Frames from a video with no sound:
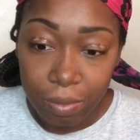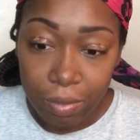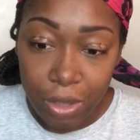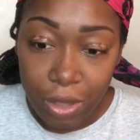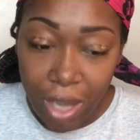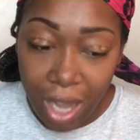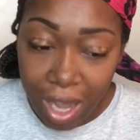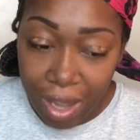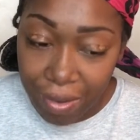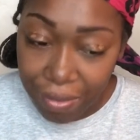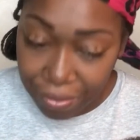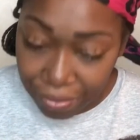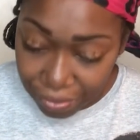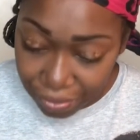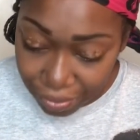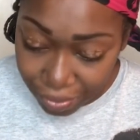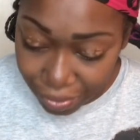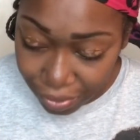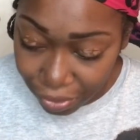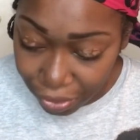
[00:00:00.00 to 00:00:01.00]
you have
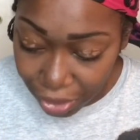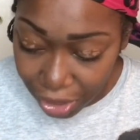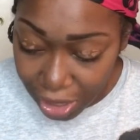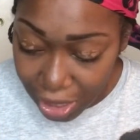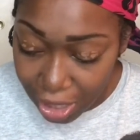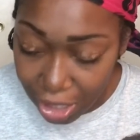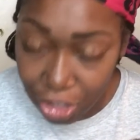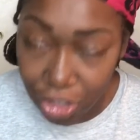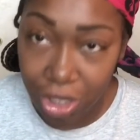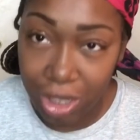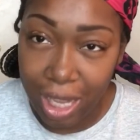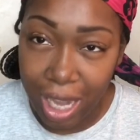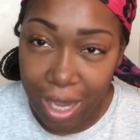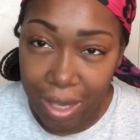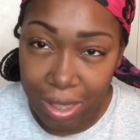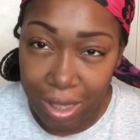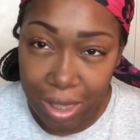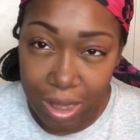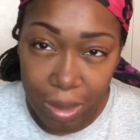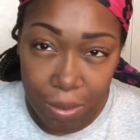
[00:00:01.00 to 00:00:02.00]

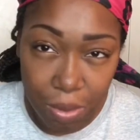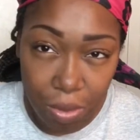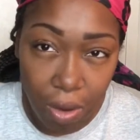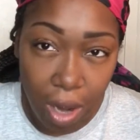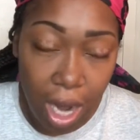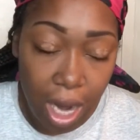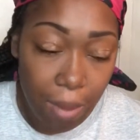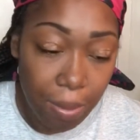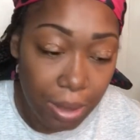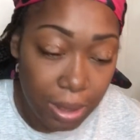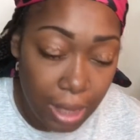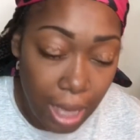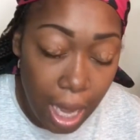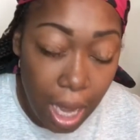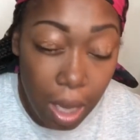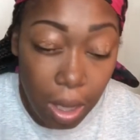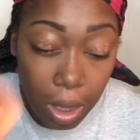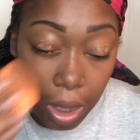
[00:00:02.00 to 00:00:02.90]
300,000 subscribers, how